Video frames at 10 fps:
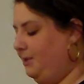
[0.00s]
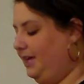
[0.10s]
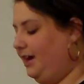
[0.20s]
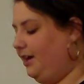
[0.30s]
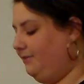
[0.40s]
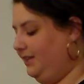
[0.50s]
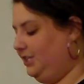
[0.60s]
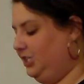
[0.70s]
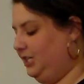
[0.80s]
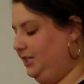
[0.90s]
Be our
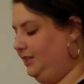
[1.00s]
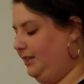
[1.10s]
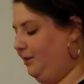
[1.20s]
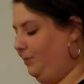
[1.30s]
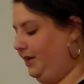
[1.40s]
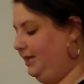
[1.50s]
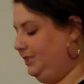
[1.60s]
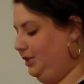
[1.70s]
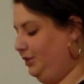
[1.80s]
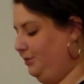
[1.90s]
vision that
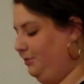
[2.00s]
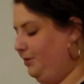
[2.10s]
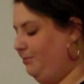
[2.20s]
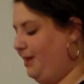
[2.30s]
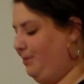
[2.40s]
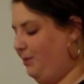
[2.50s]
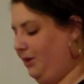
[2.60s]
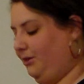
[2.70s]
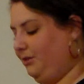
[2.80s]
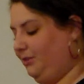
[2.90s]
we too may
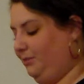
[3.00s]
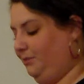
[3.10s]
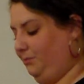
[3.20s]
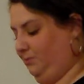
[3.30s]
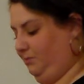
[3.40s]
walk the